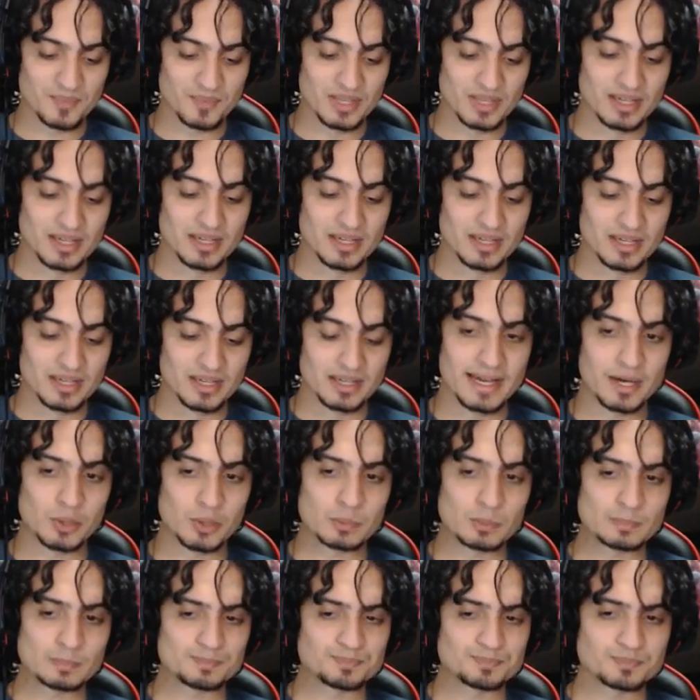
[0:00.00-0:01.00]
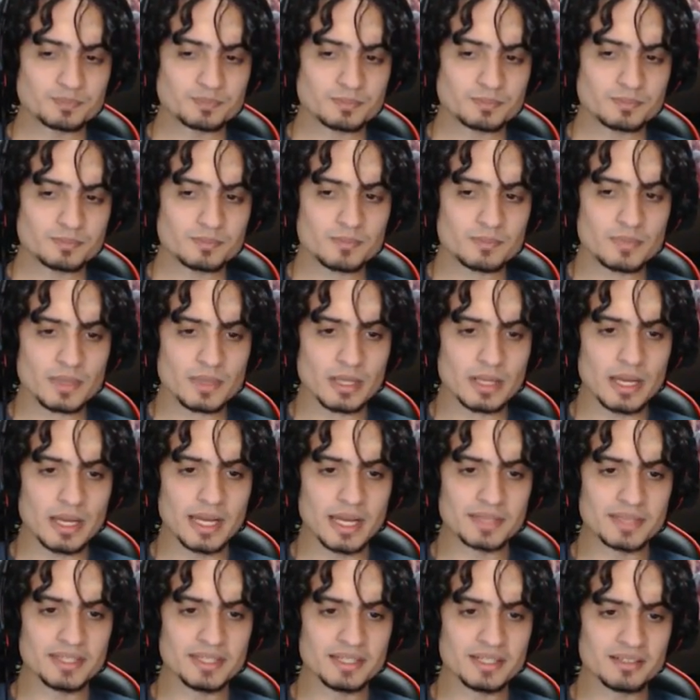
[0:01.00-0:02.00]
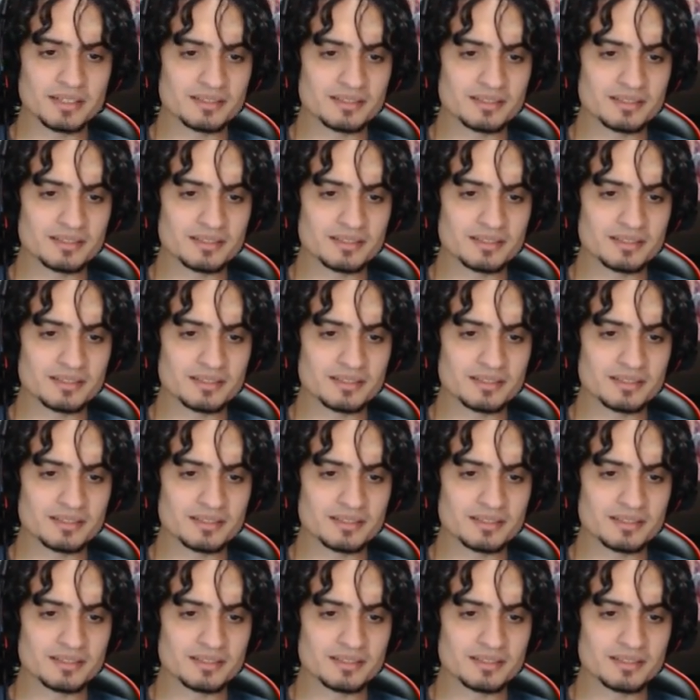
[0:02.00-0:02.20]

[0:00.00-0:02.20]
Now I think it's time